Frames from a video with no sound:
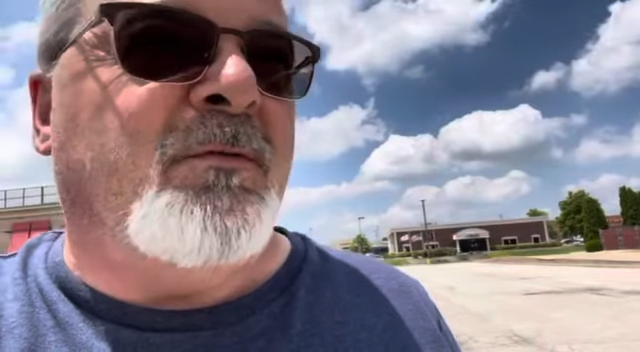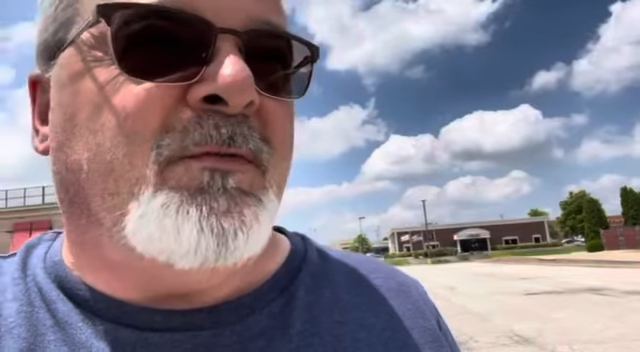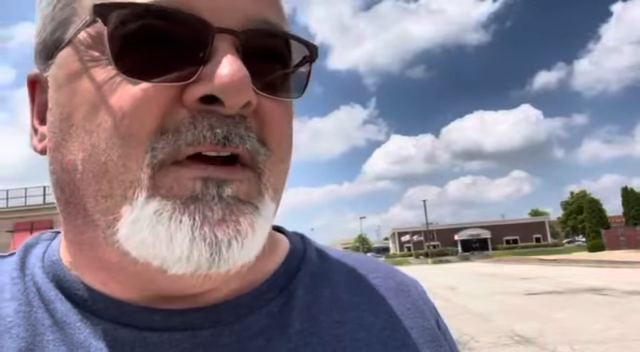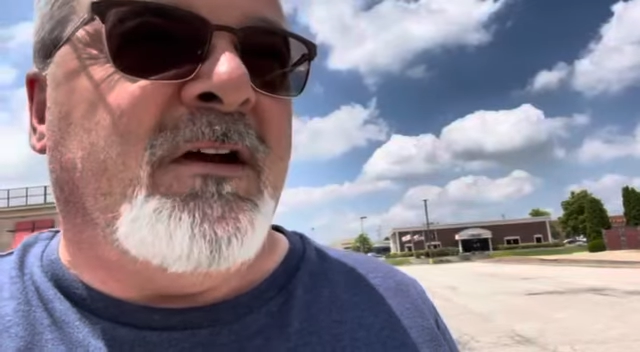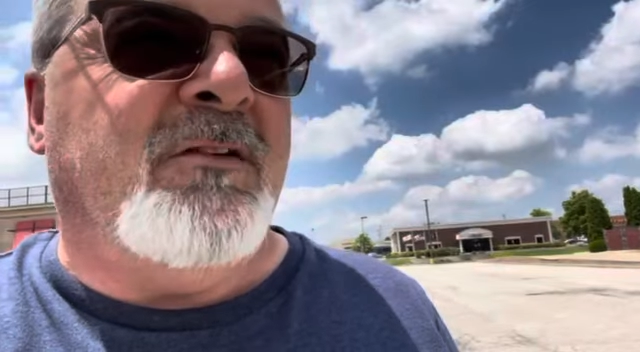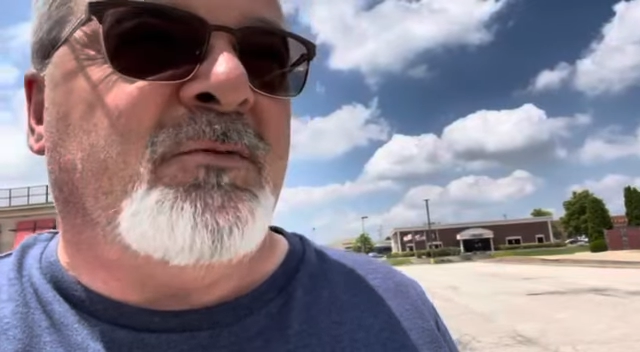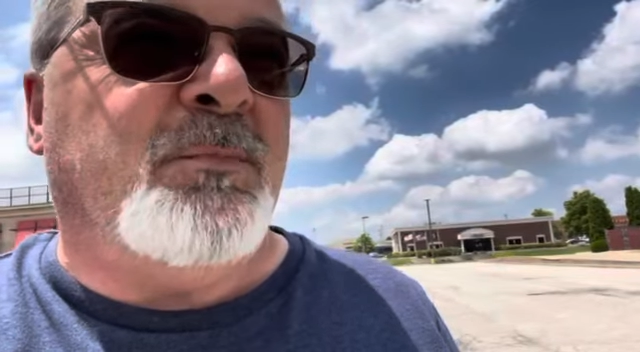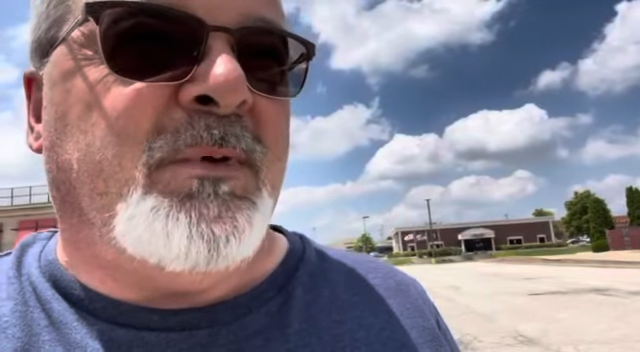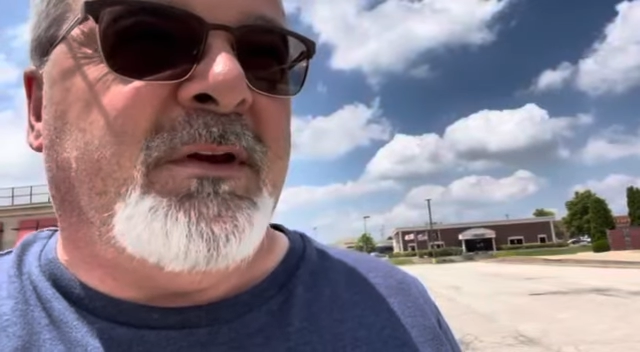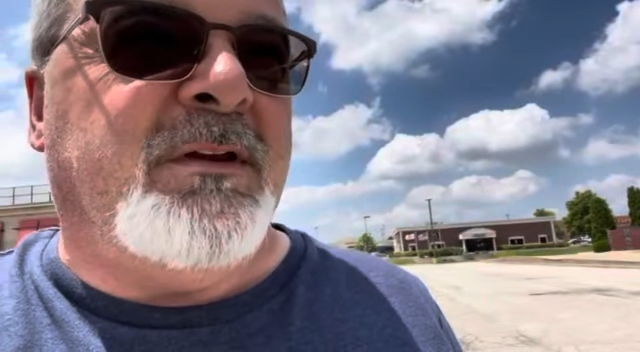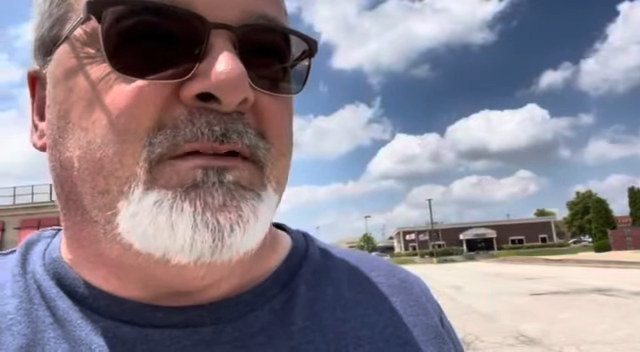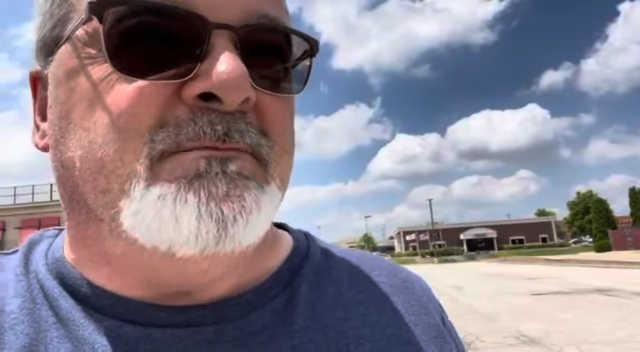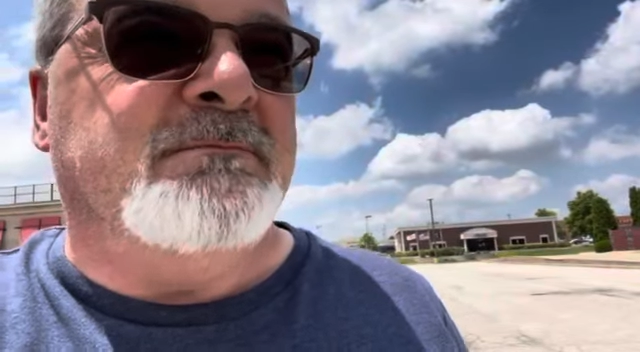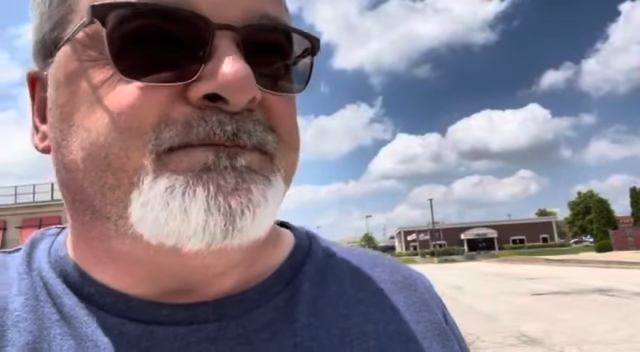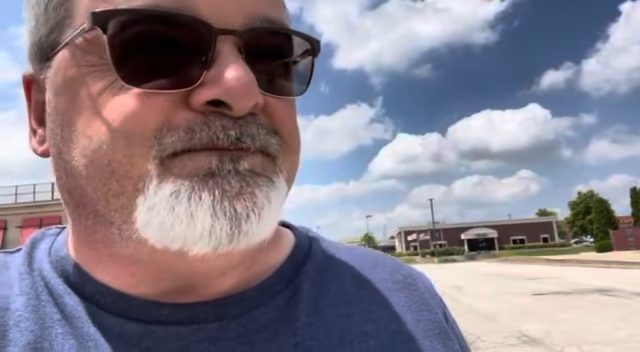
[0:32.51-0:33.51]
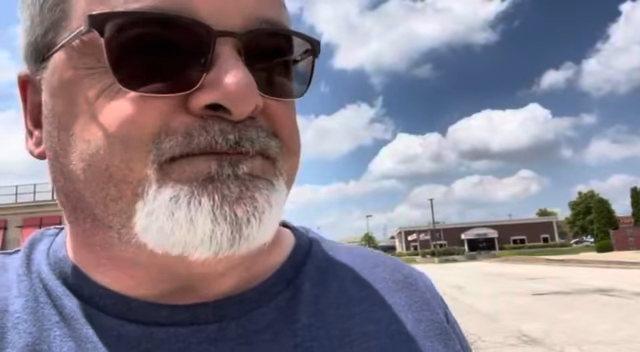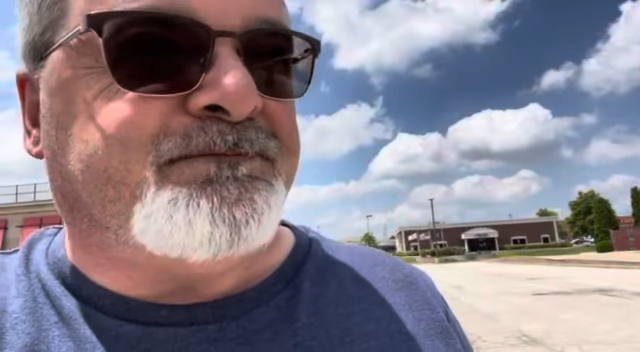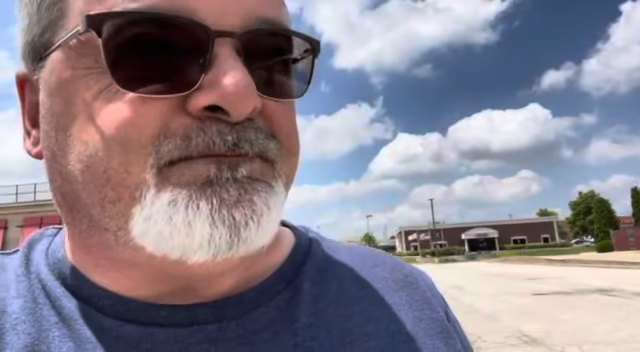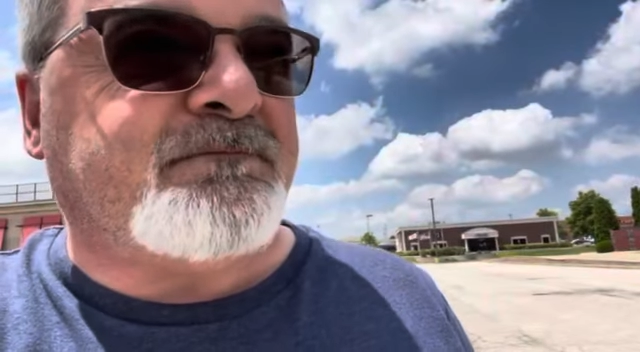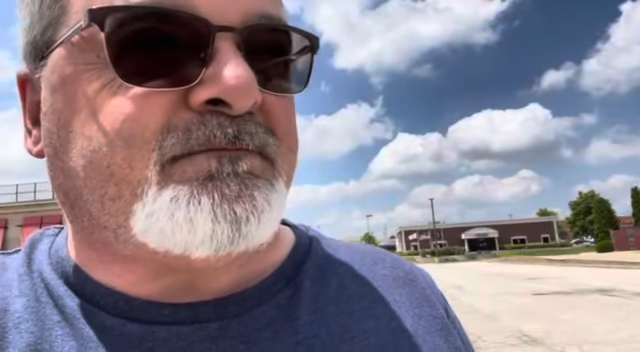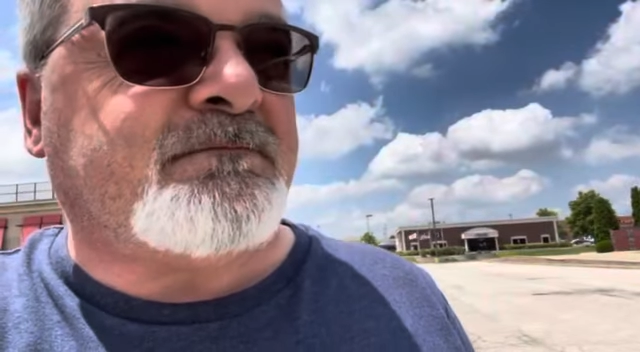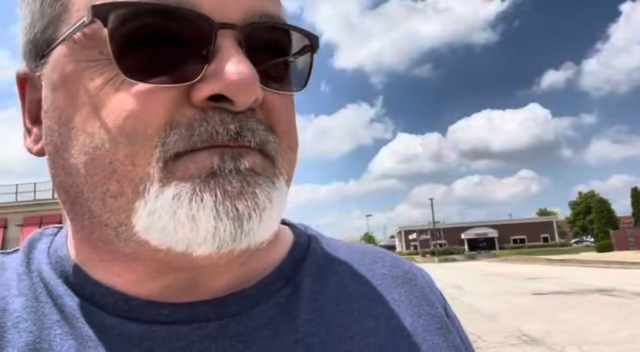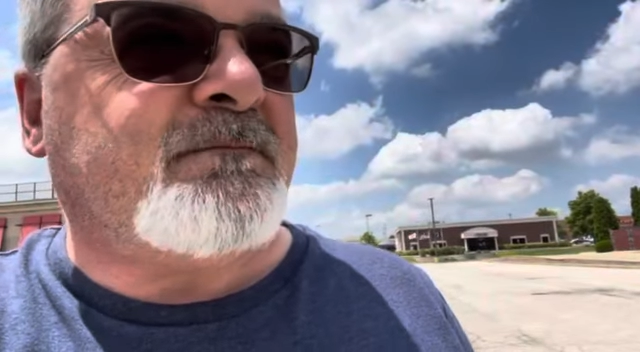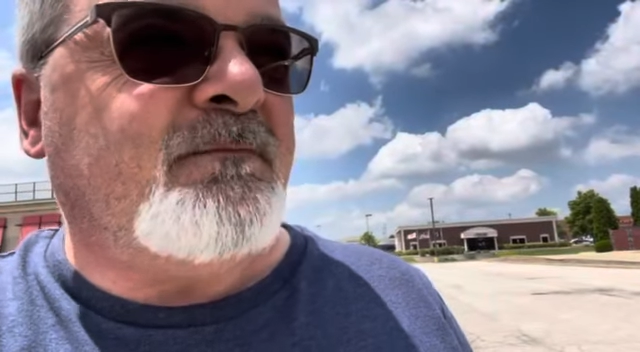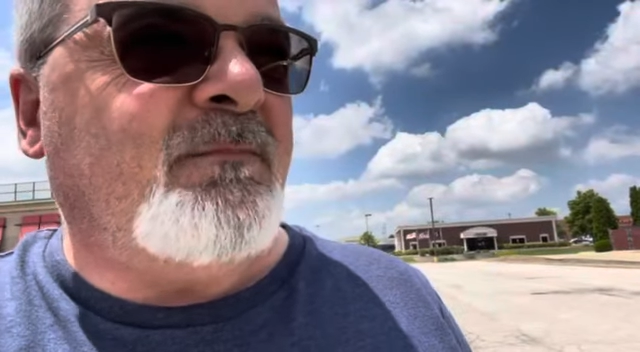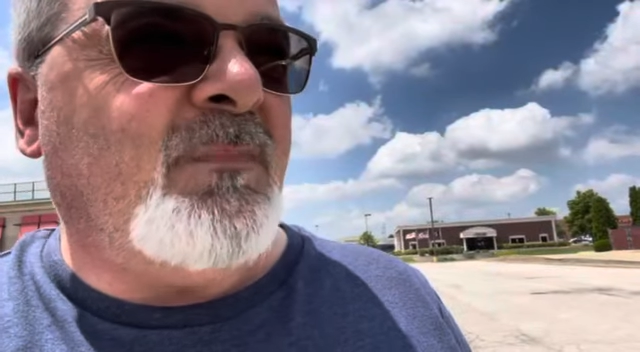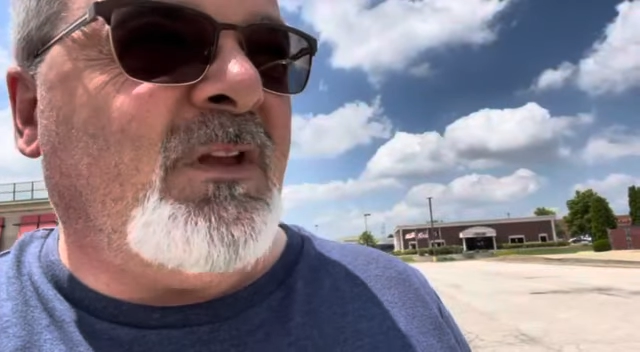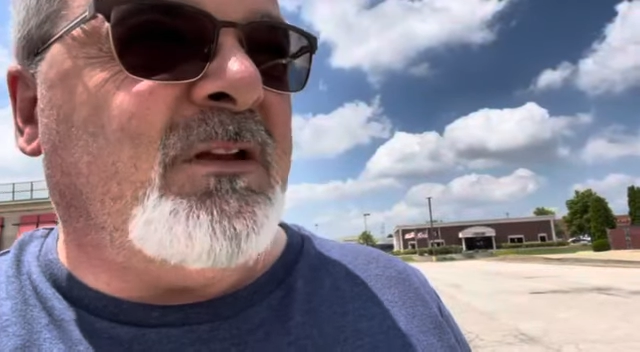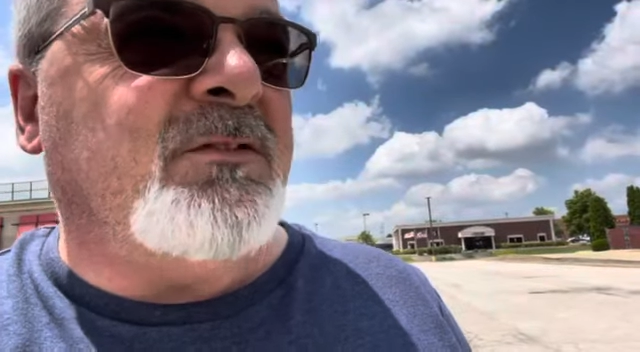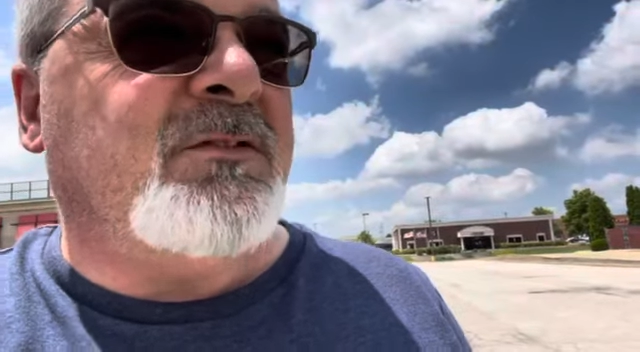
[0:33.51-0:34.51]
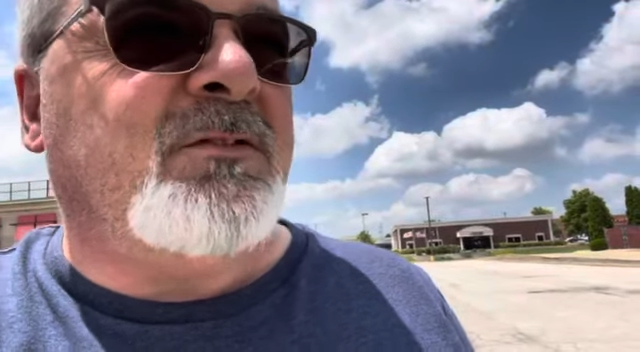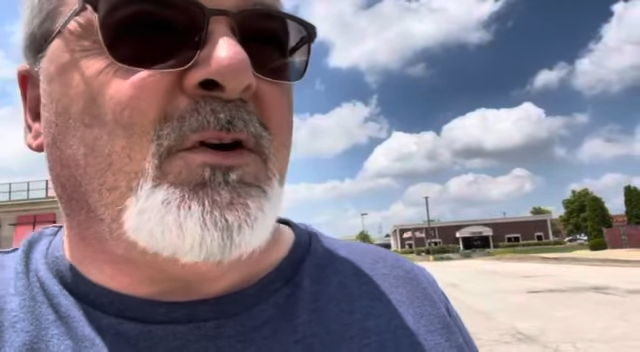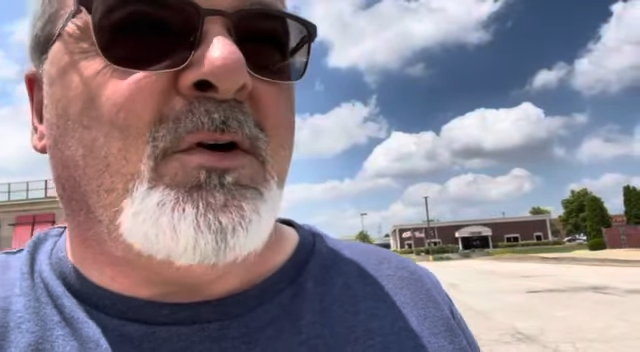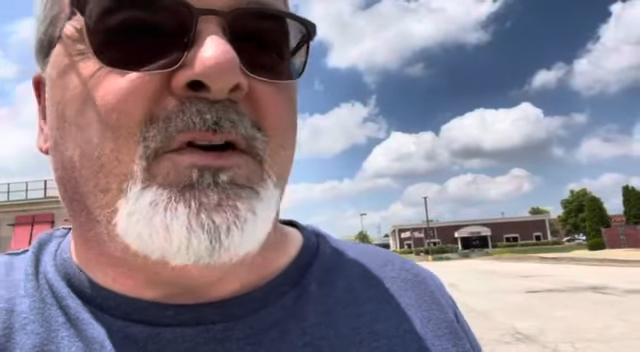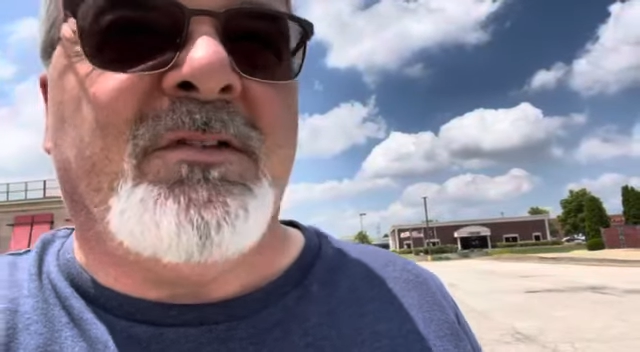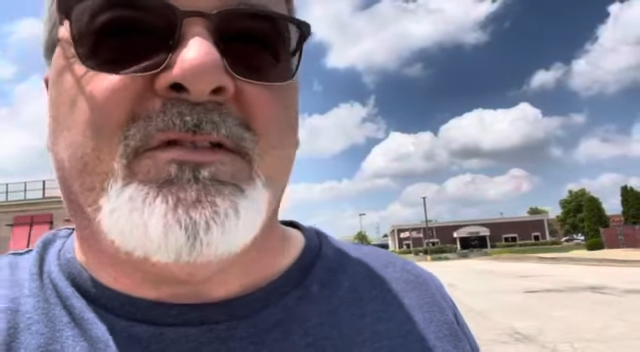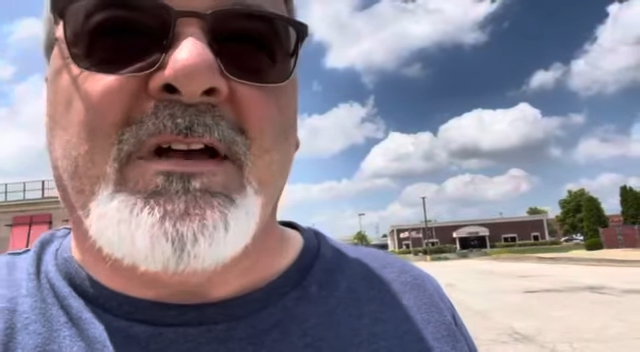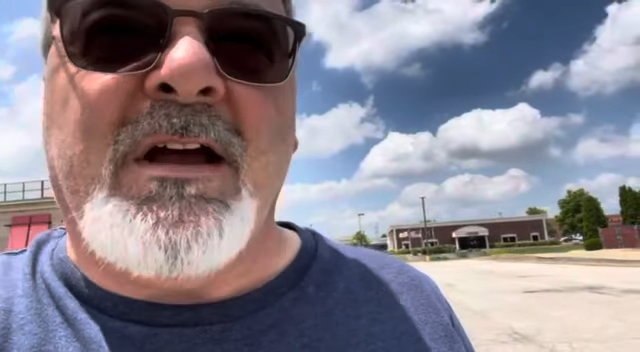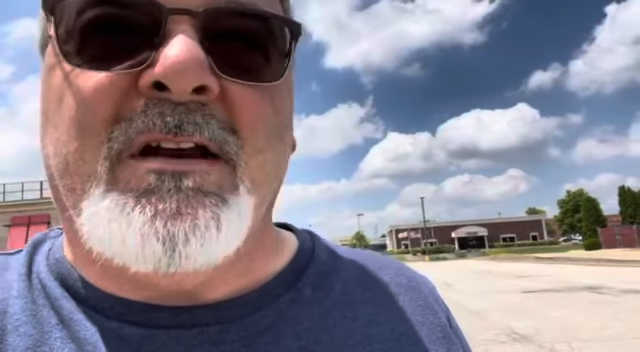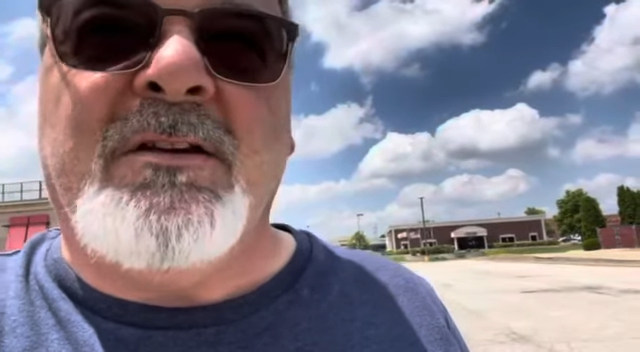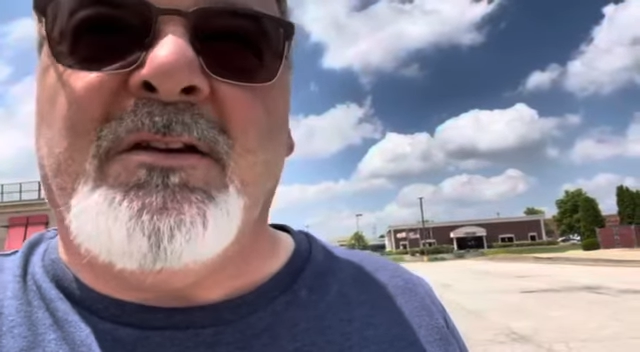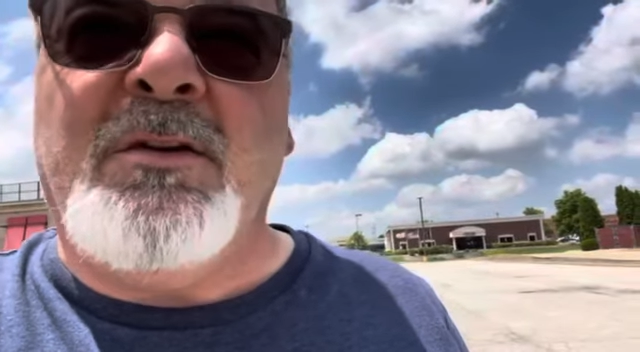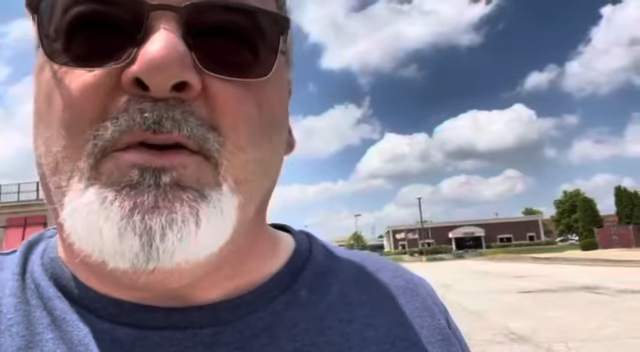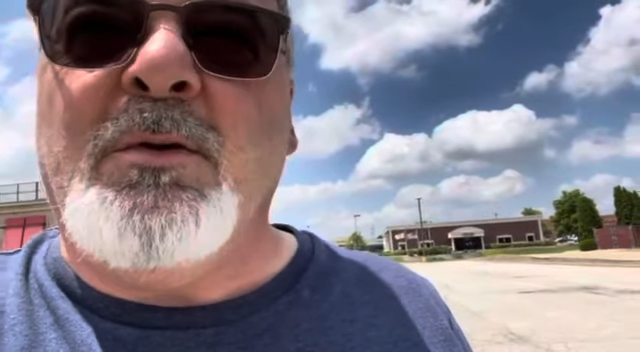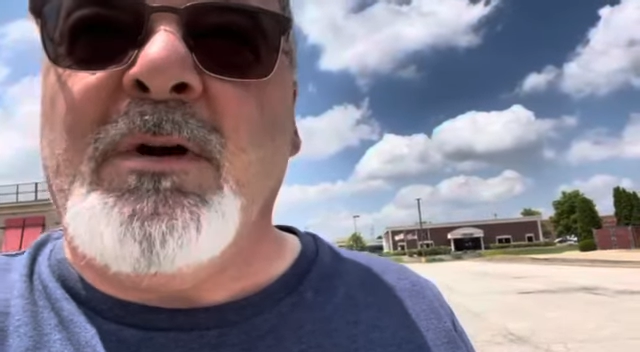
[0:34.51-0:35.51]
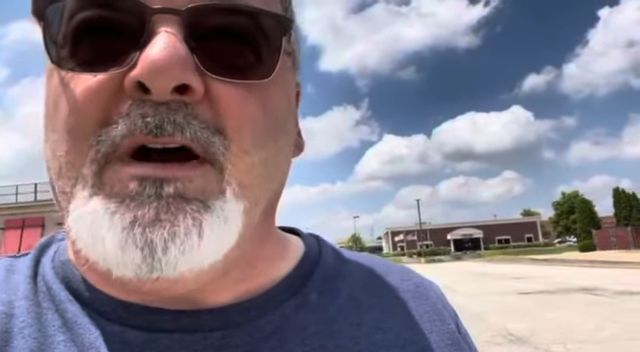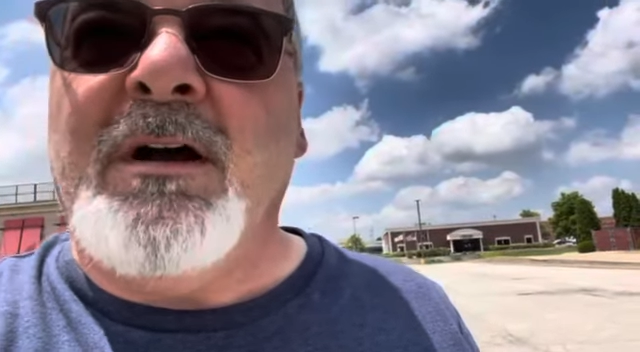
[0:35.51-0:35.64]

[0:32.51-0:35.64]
5-speed. So I decided to do